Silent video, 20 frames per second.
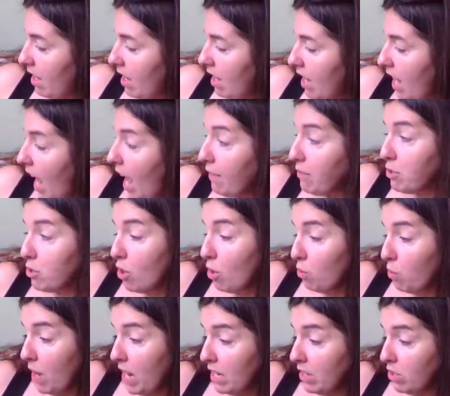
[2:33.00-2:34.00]
After a
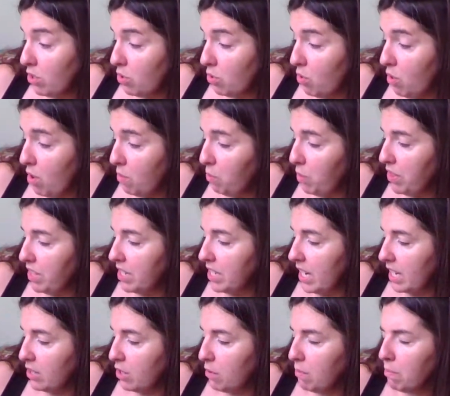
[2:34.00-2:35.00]
rainstorm, when the
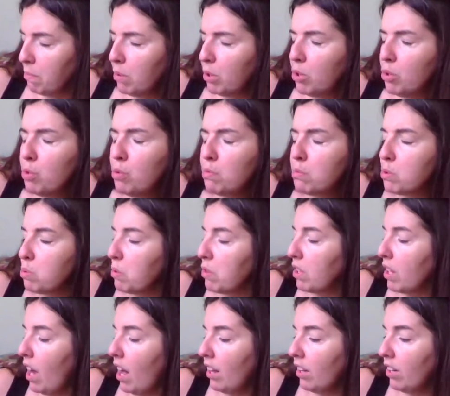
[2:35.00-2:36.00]
desert blooms with
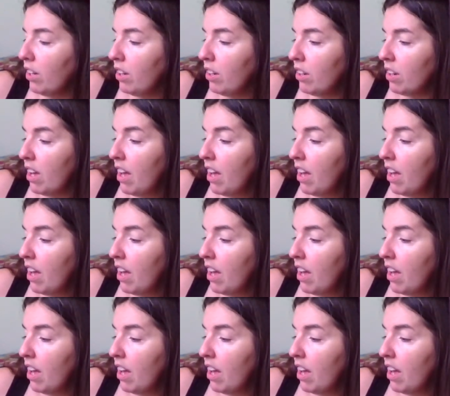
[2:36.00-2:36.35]
color,